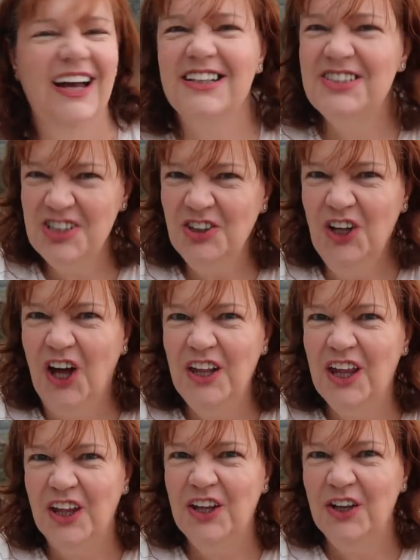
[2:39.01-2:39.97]
I still
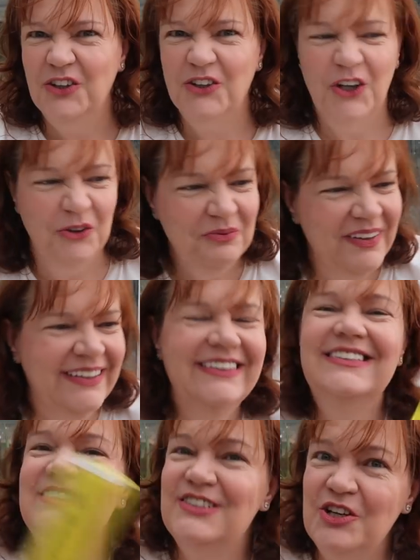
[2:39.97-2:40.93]
like that though, you know.
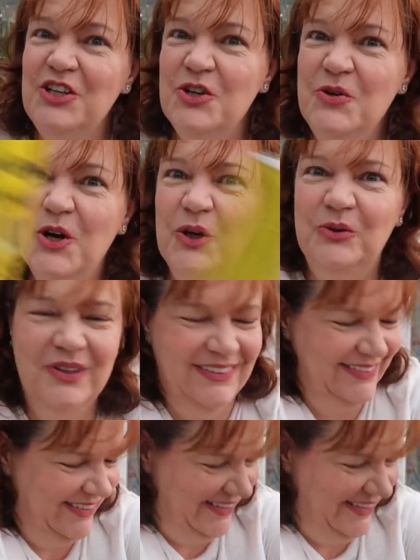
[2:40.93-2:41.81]
So Yoohoo.